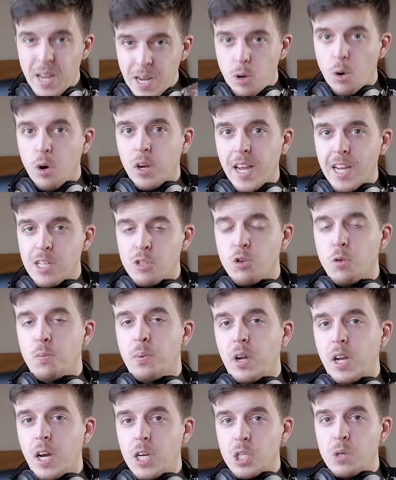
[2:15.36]
big orchestral
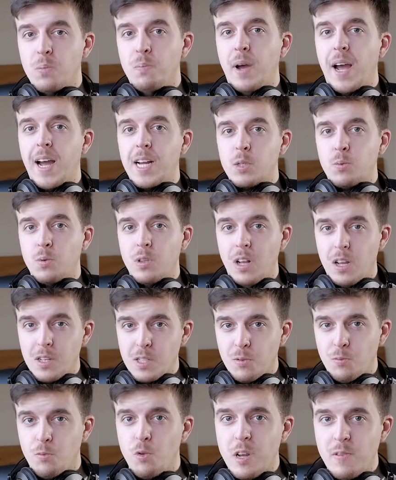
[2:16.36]
percussion patch with
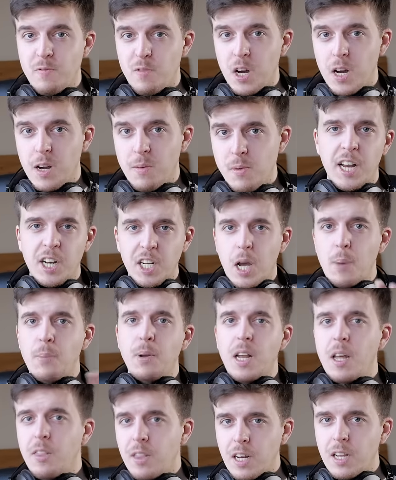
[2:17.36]
lots of reverb, and a
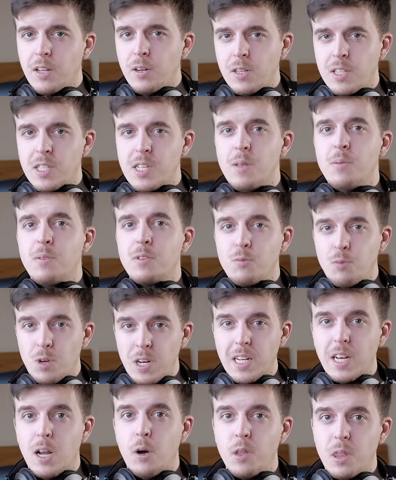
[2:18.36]
couple other little synths
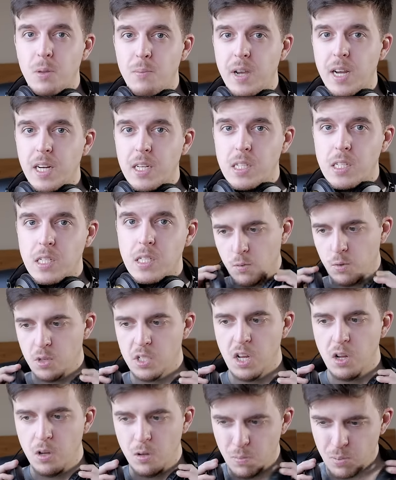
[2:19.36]
really low in the mix. The
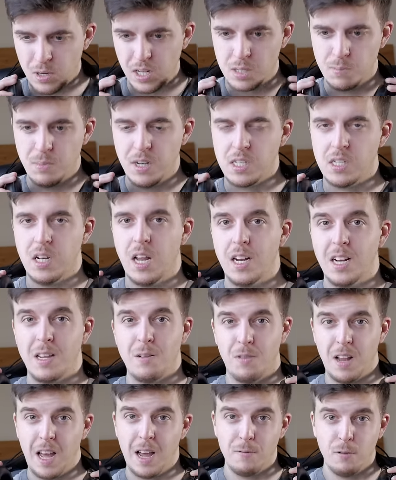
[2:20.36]
result, plus my
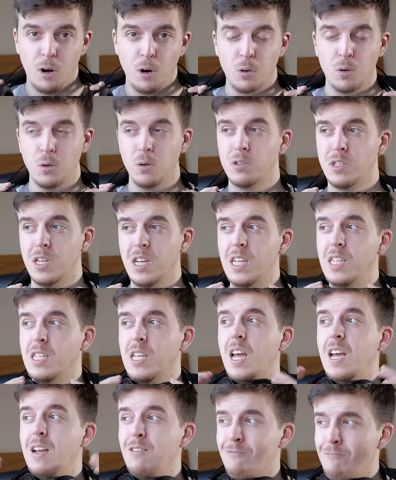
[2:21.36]
slightly flat vocals,
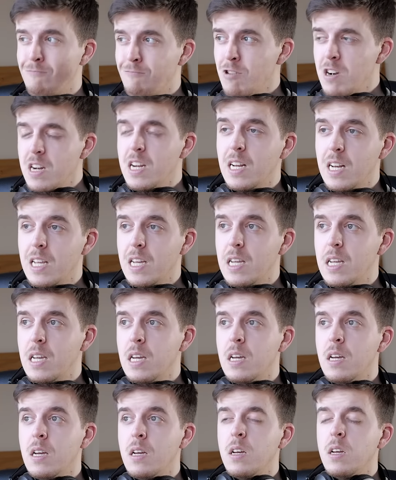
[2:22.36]
is a
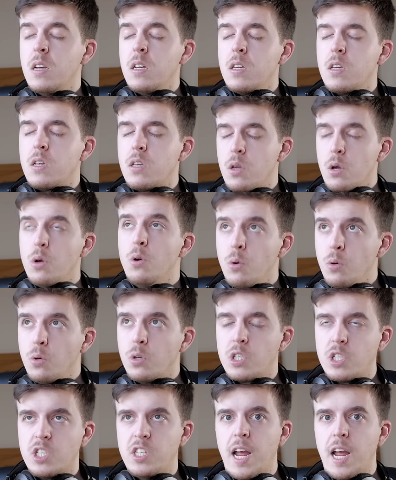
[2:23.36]
really huge